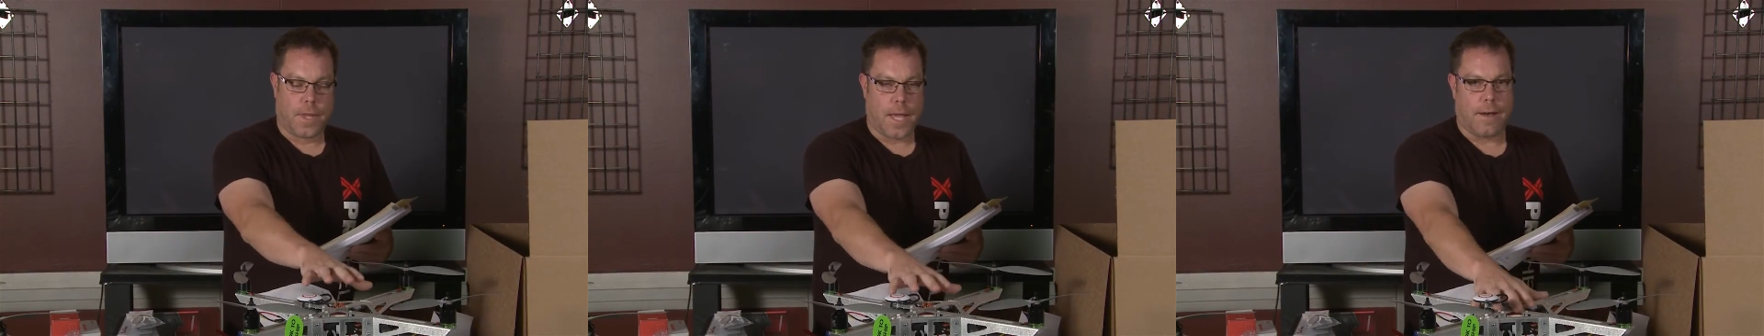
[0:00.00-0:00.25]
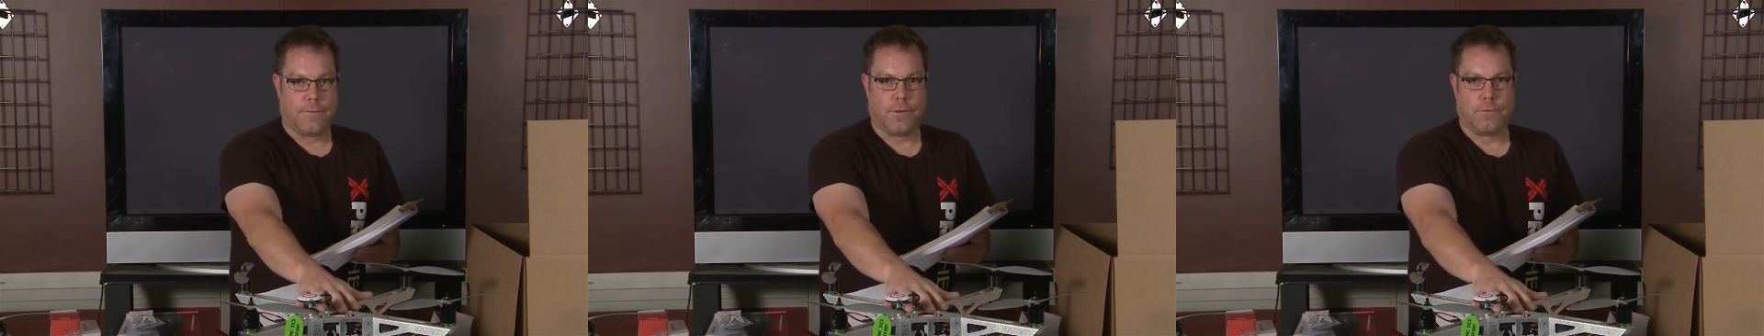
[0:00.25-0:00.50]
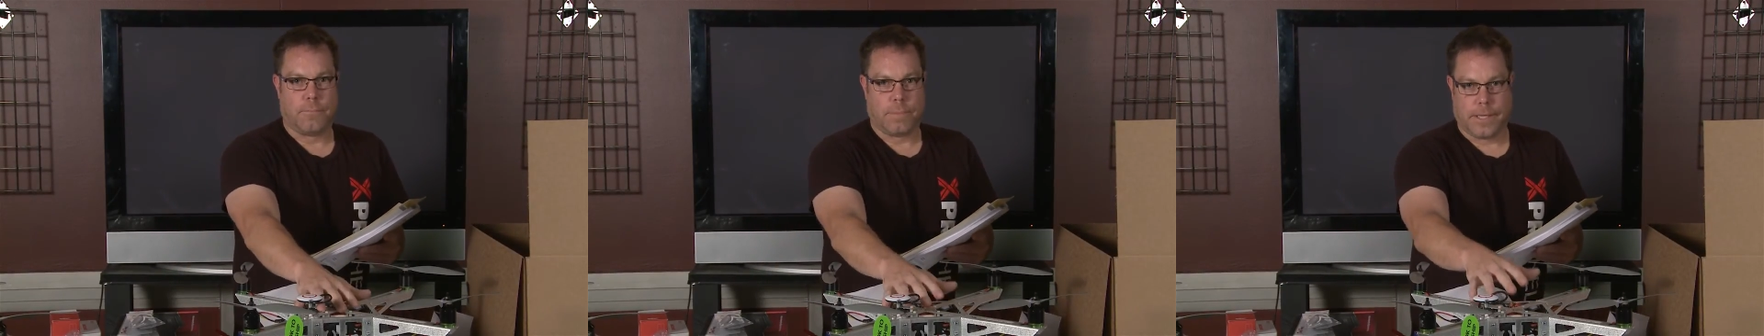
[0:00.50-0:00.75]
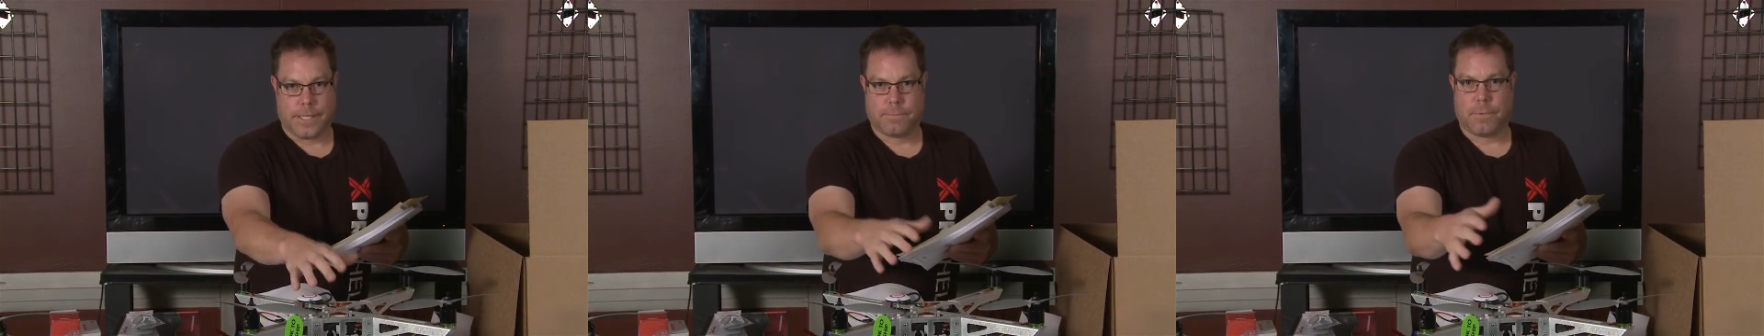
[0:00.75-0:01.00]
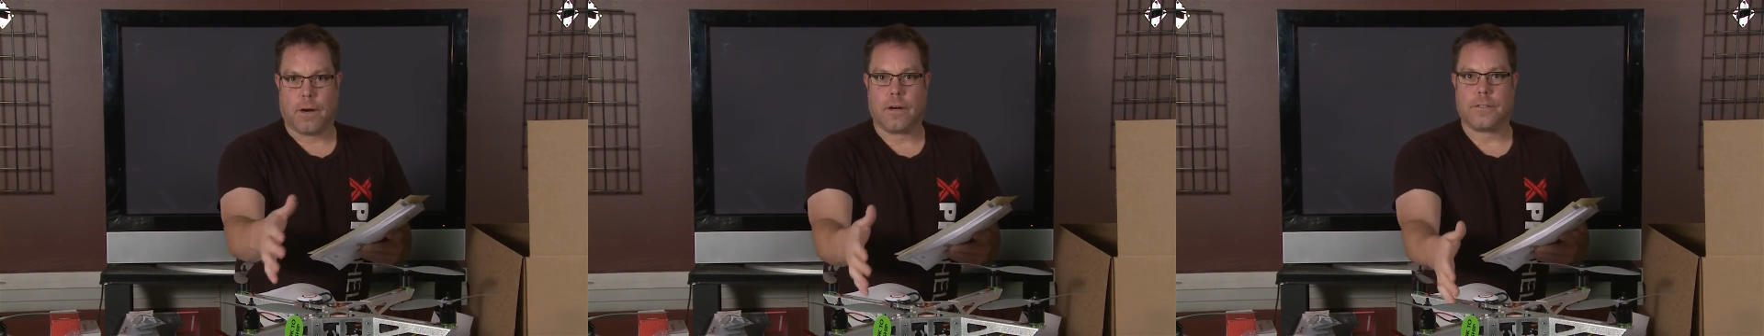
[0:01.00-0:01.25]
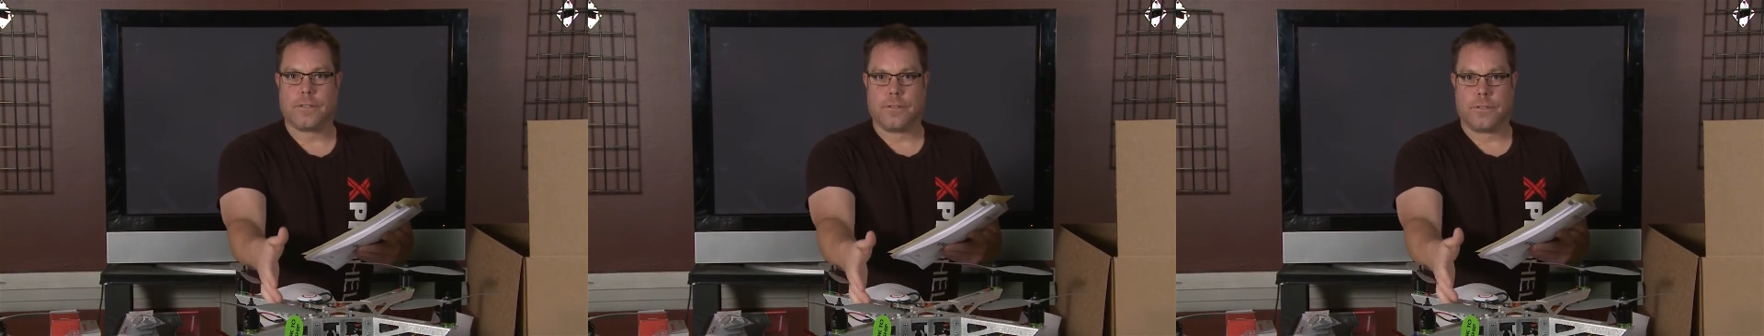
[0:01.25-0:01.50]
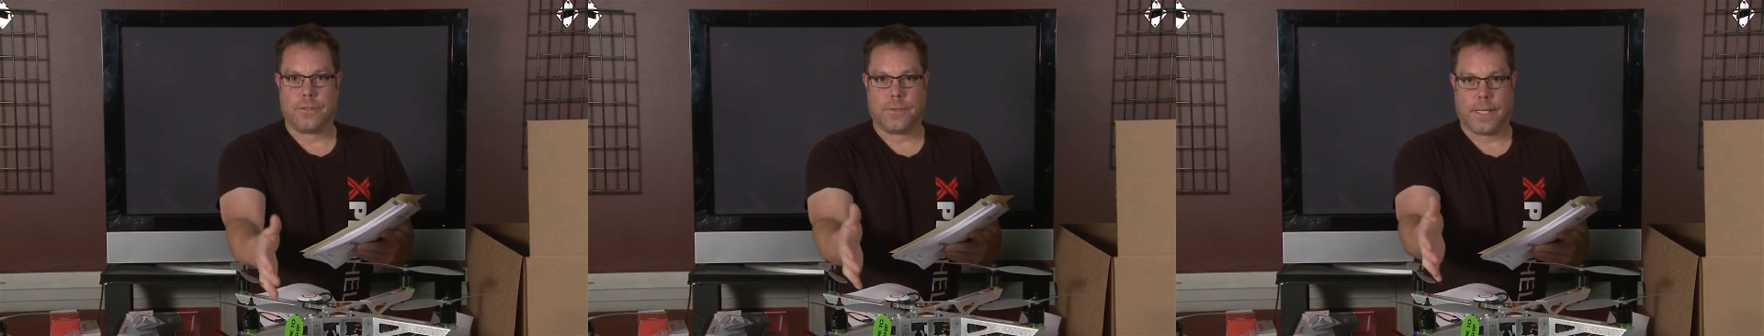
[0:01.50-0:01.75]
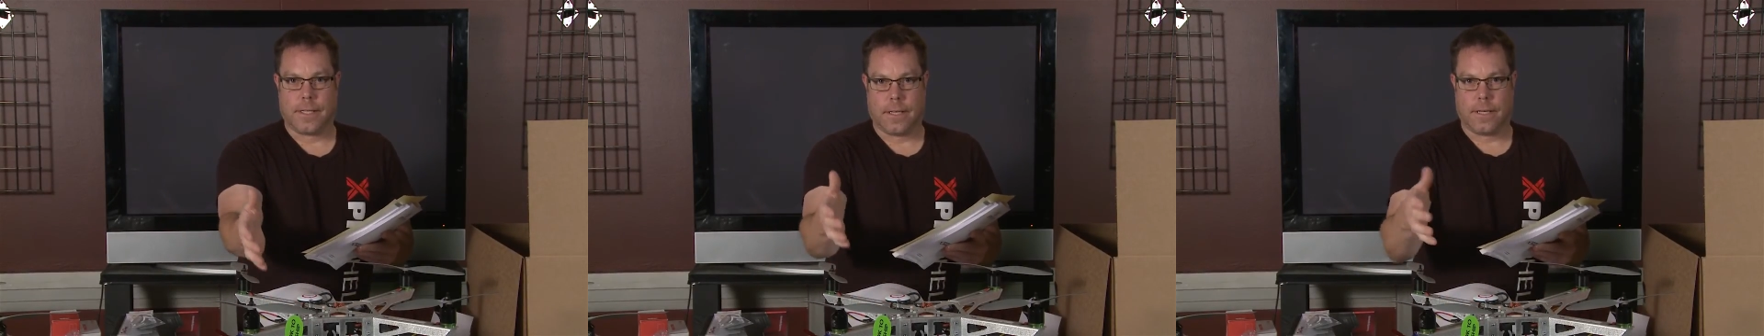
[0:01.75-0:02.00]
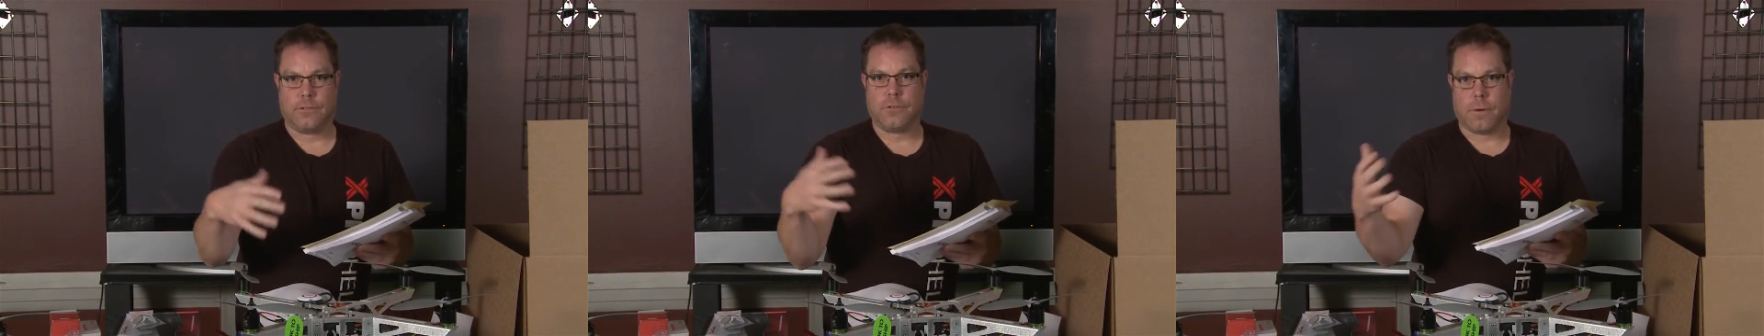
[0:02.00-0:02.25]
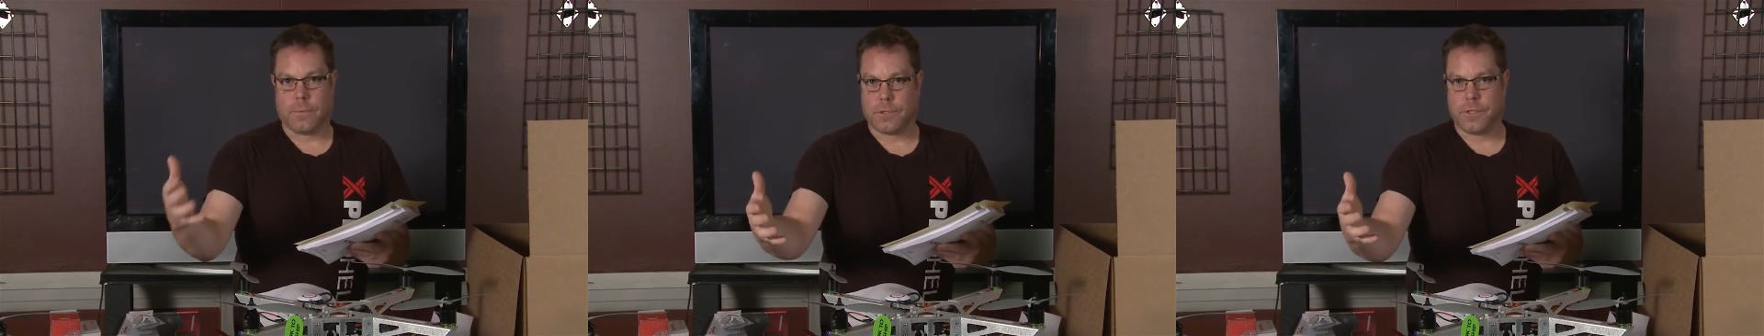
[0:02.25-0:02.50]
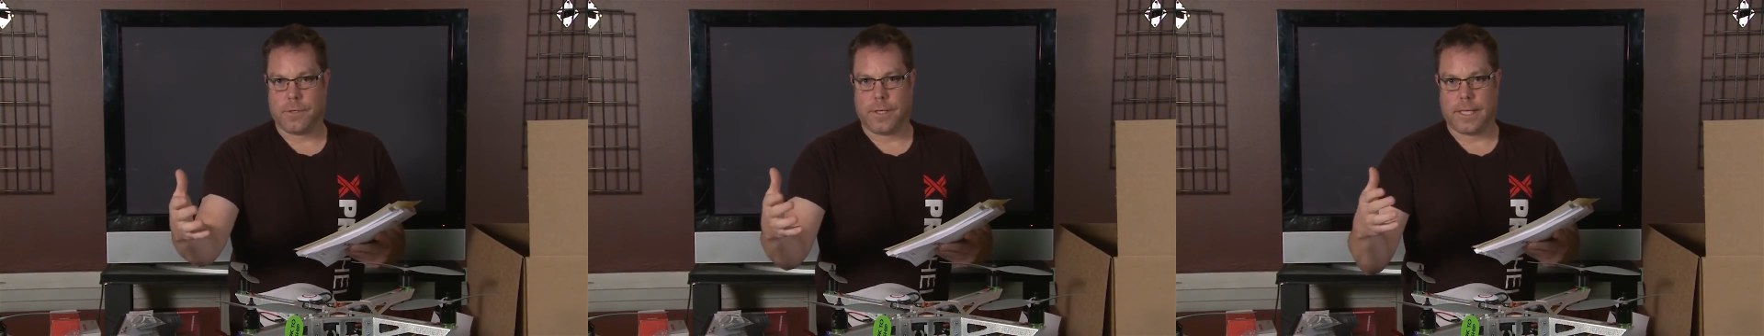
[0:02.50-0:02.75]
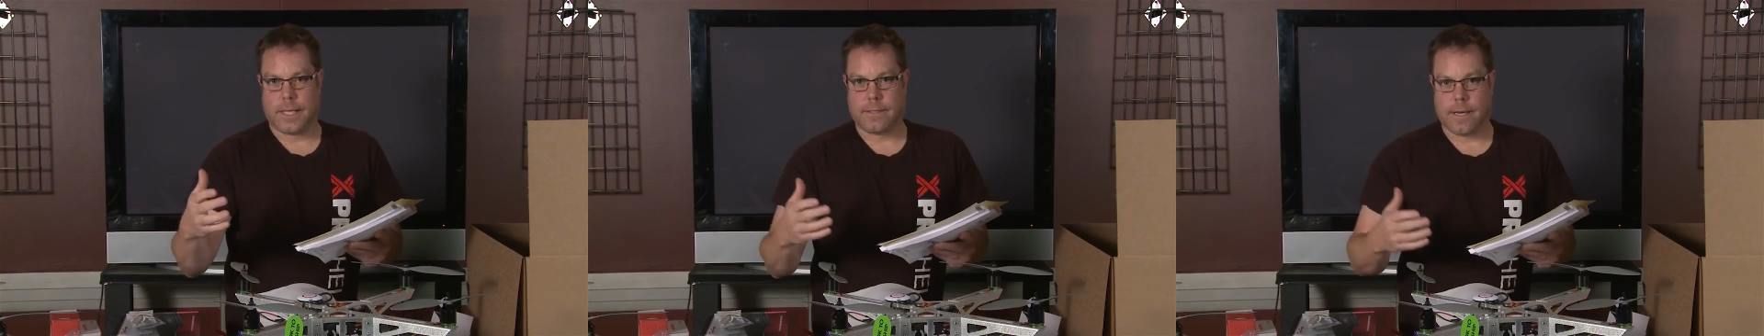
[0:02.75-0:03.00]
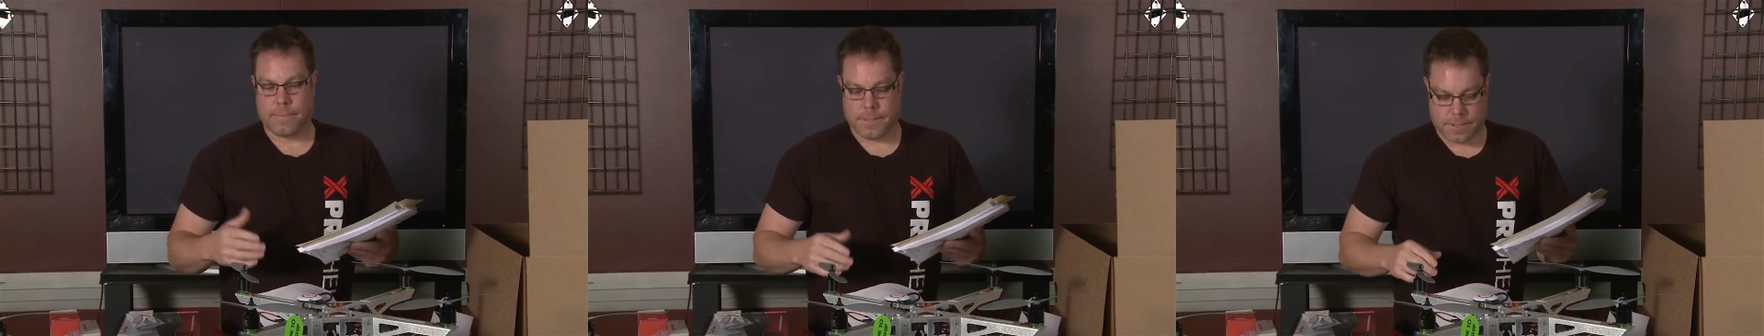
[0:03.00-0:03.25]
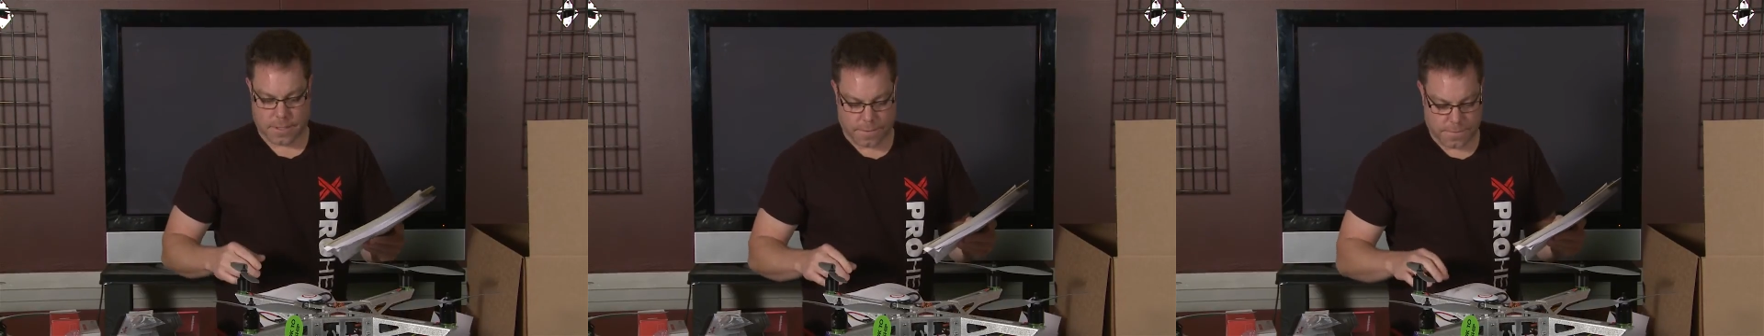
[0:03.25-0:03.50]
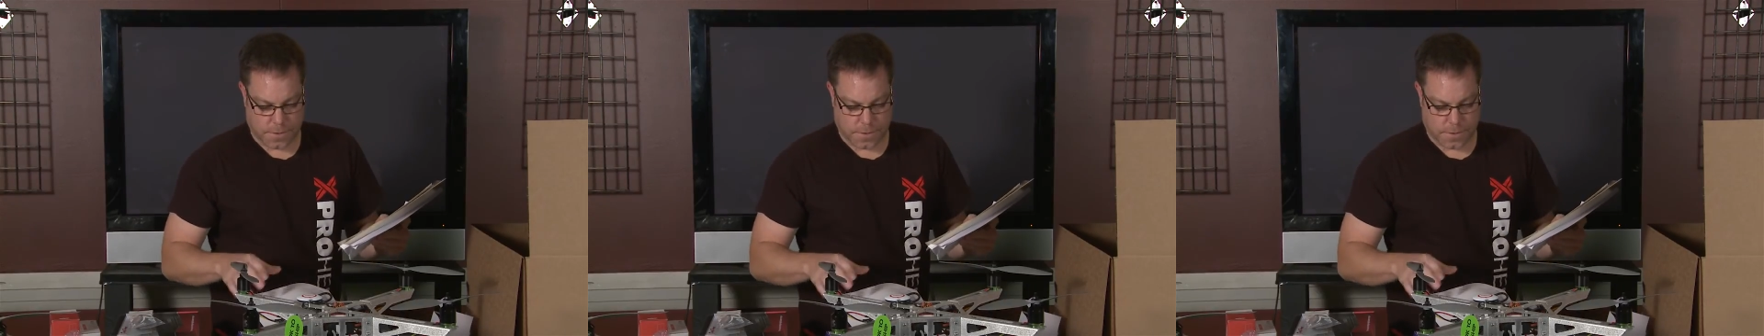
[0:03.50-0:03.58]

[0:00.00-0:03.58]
having to replace parts or do anything troubleshooting, that type of stuff.